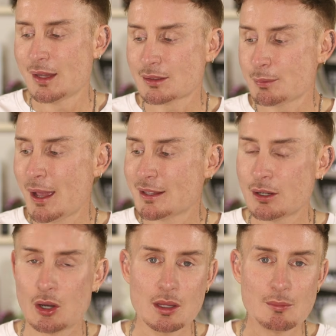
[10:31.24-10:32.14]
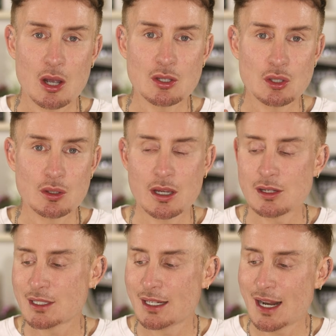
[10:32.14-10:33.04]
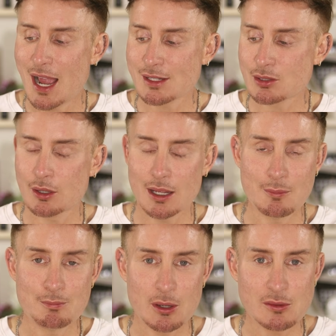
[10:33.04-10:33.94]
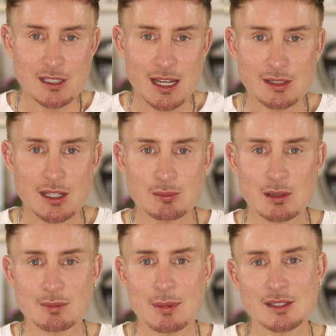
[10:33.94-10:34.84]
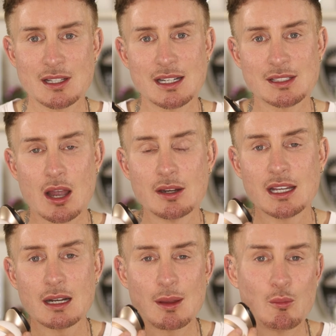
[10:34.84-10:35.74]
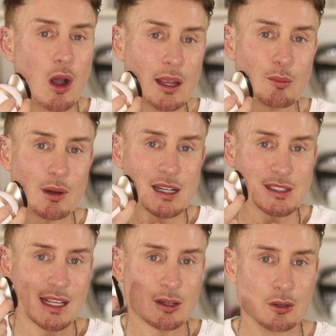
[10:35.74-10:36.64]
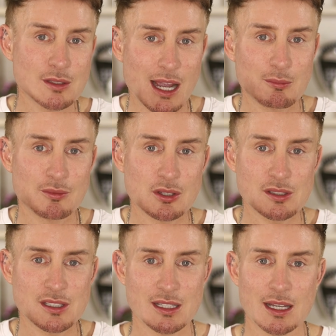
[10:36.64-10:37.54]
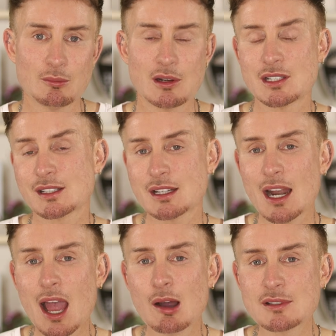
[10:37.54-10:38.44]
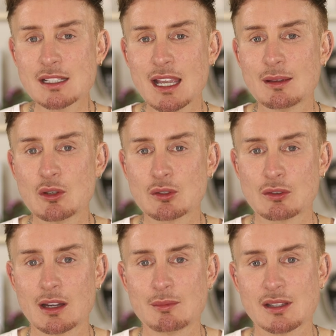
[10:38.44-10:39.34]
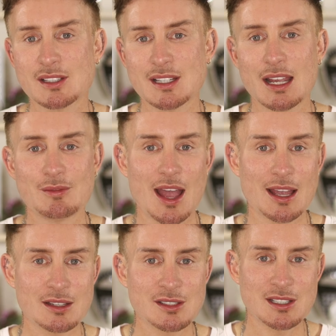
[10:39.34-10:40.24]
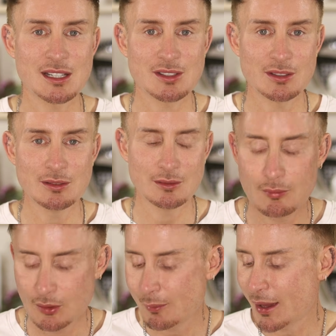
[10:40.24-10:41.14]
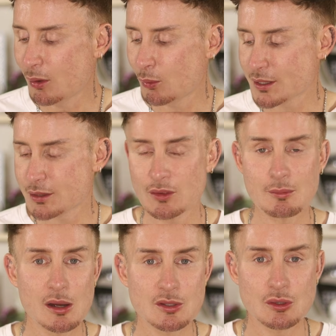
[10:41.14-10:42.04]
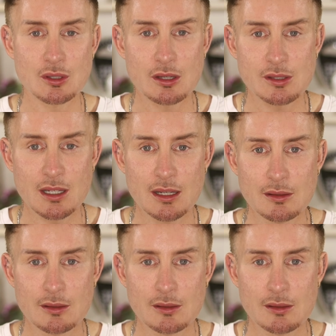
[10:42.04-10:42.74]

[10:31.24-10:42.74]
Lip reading: Now, depending on the mode you're using, it has got inbuilt sensors, which means that it's only going to be working when it's in contact with your skin, which is going to help to keep your treatment safe and consistent, no matter which of the modes you're using.